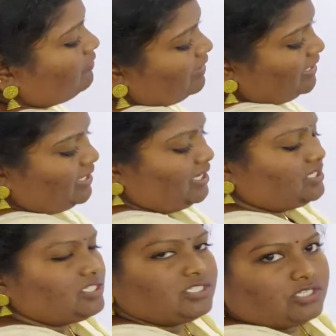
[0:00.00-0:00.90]
1 kg
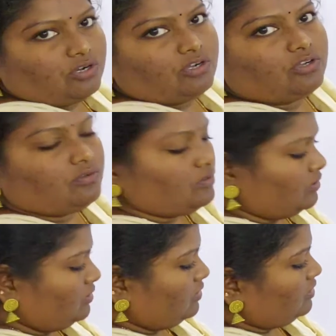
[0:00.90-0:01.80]
is equal to
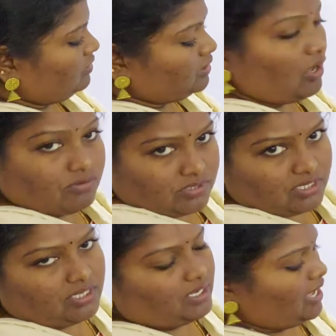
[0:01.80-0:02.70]
1000
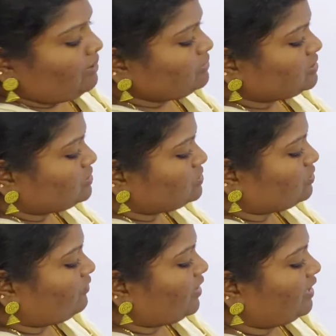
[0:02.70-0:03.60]
grams. So
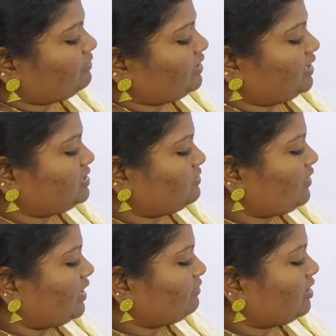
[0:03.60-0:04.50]

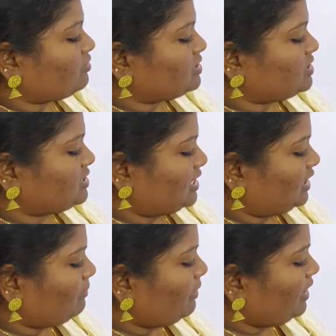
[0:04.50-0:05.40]
5000 is
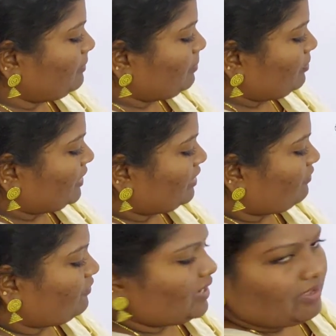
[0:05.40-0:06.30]
nothing but
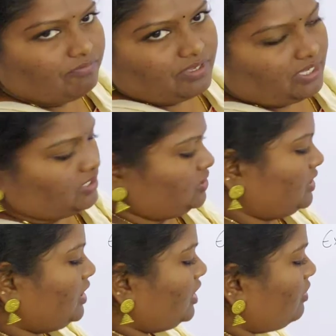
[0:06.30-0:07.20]
5 kg.
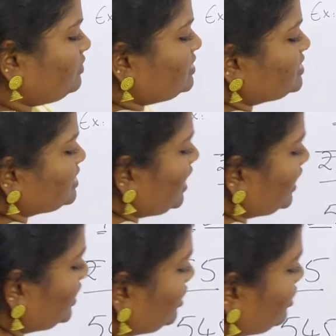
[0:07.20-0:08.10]
Now this is a higher